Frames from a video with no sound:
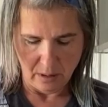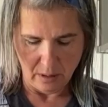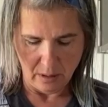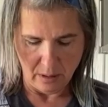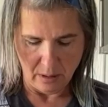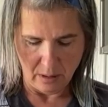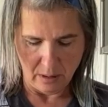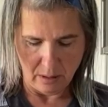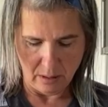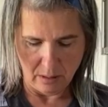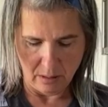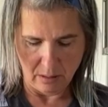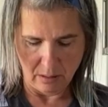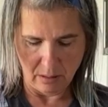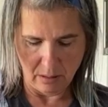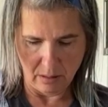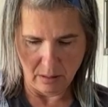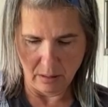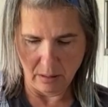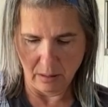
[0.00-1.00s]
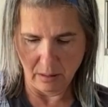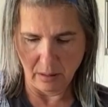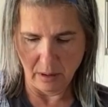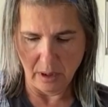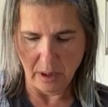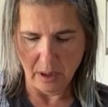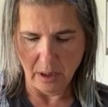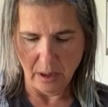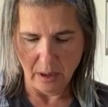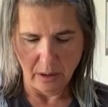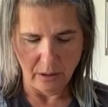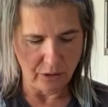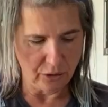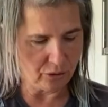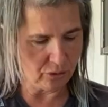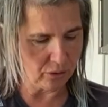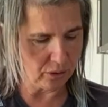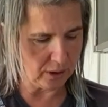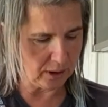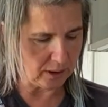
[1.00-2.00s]
So
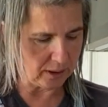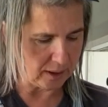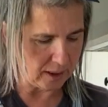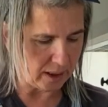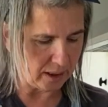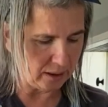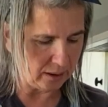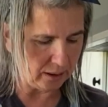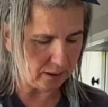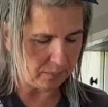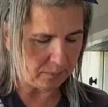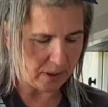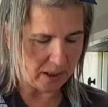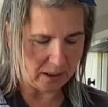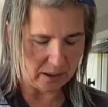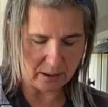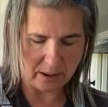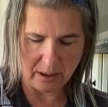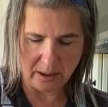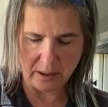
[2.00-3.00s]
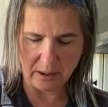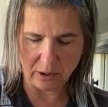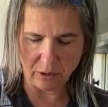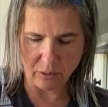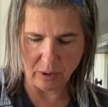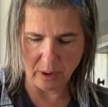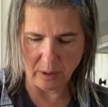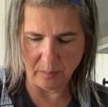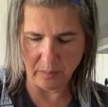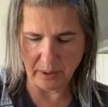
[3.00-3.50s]
you're going to tightly pack these green